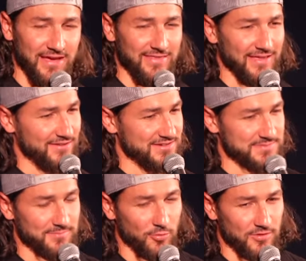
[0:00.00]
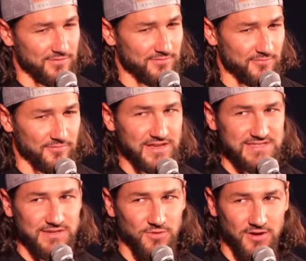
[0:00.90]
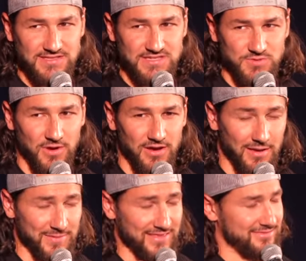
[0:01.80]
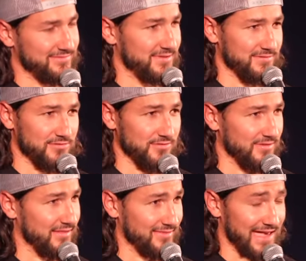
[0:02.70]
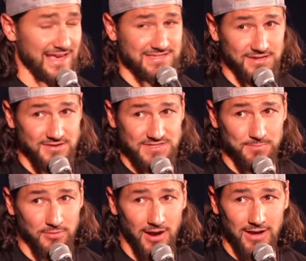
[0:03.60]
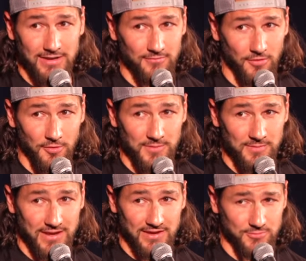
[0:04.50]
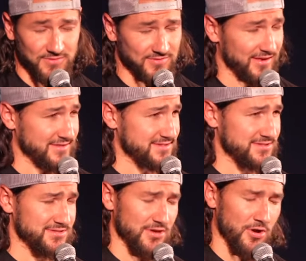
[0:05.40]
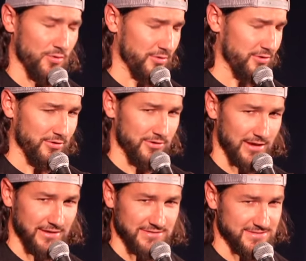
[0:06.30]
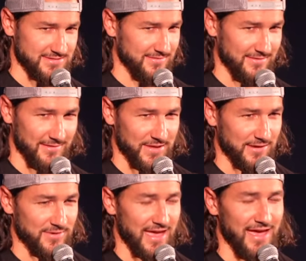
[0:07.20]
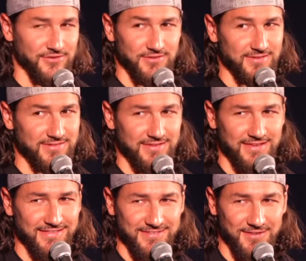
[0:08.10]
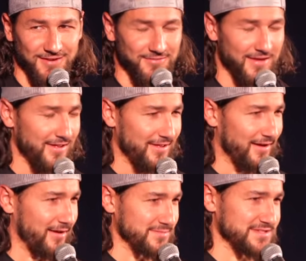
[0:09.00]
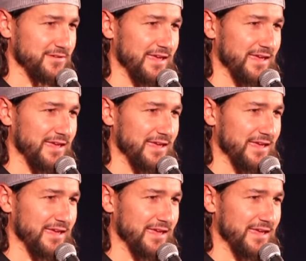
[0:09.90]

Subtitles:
then there's more recent ones as well. I mean, dude, last year's Brock and Roman match was like so good. It was edge of the seat stuff. It's